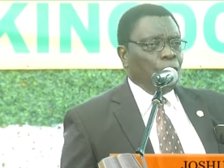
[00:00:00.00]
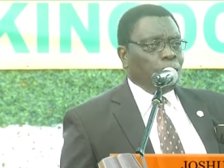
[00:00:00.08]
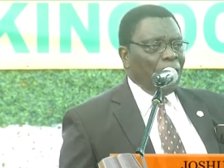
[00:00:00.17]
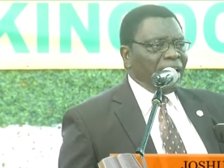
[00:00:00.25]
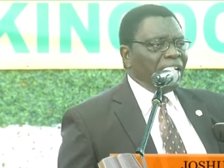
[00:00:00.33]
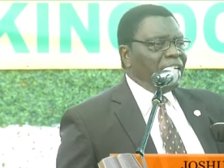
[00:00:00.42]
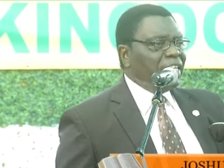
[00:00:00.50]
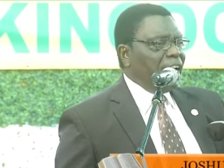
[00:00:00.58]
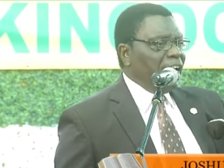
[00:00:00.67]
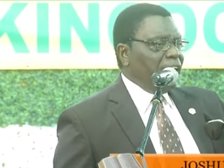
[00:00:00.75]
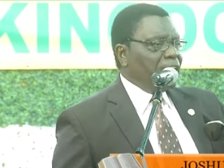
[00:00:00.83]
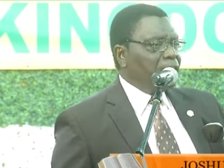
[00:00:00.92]
When
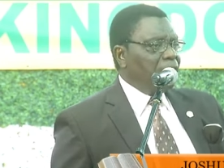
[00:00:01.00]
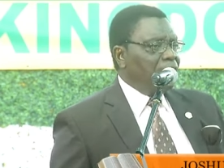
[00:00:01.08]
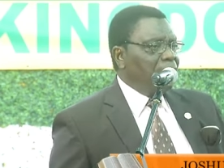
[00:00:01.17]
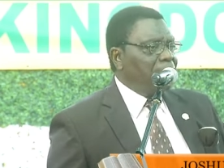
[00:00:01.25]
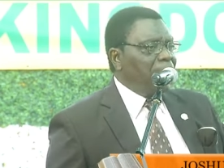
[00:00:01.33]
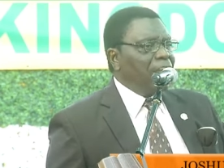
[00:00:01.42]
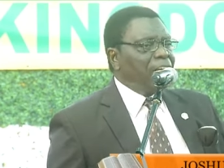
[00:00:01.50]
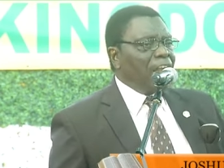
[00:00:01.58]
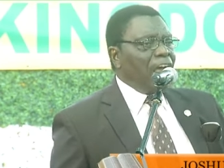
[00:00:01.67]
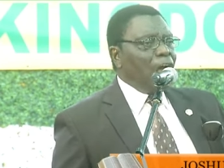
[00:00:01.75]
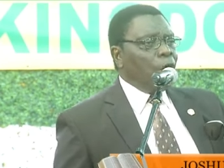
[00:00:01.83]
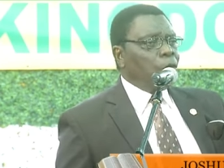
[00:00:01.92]
indeed they
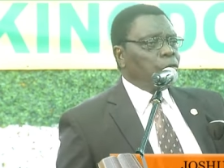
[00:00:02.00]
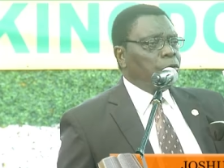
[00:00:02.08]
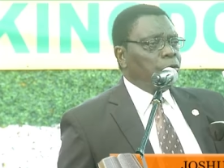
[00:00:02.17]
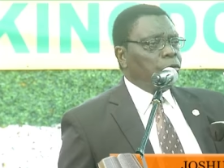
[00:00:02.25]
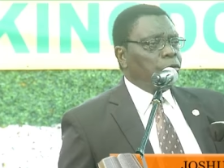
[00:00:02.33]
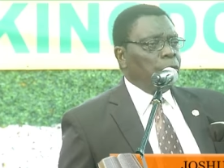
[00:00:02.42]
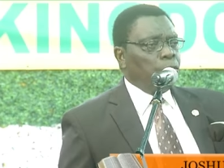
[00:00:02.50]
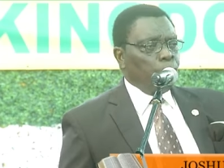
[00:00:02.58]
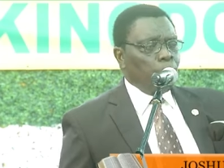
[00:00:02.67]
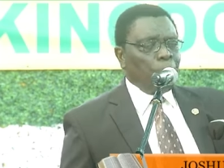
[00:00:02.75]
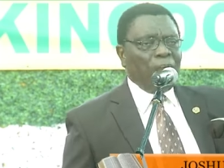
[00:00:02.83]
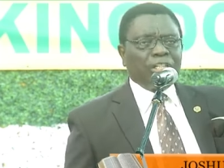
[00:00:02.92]
now
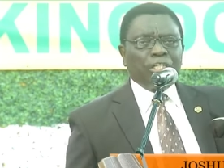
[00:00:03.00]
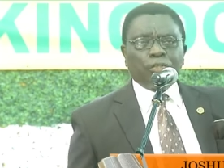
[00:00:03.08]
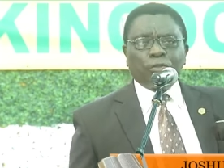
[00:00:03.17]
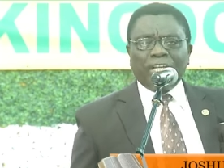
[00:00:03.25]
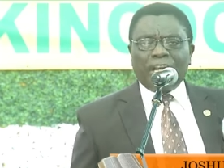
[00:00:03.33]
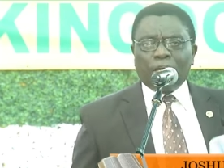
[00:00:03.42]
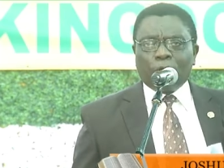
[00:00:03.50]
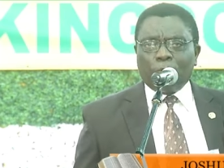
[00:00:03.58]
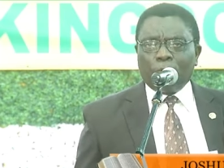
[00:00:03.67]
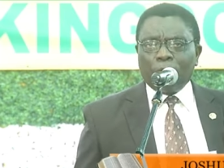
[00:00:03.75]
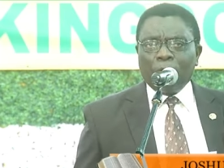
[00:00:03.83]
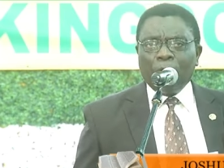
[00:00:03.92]
went into
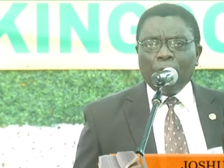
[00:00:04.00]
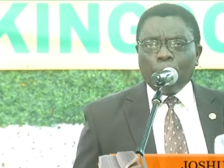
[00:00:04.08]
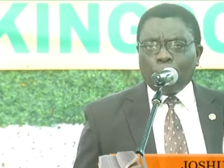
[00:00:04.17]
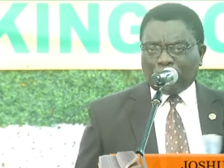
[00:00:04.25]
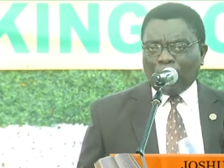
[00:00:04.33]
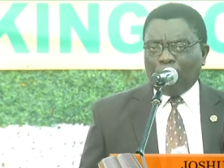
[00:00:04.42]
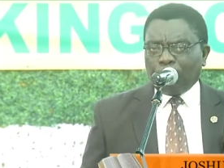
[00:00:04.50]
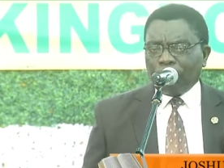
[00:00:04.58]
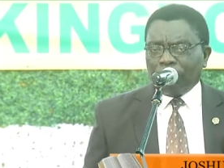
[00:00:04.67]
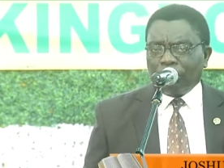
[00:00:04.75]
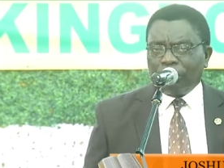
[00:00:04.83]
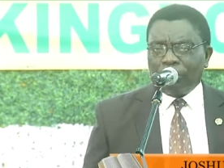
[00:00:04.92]
Jericho, what happened?